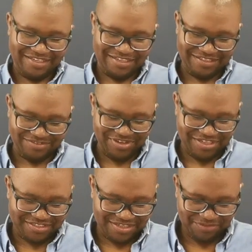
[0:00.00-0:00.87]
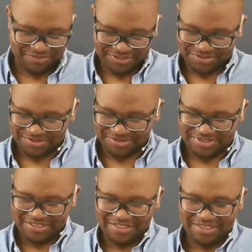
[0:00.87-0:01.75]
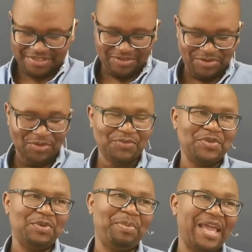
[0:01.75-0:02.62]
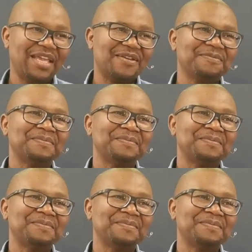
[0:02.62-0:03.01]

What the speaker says: it really is lovely to see all of you back.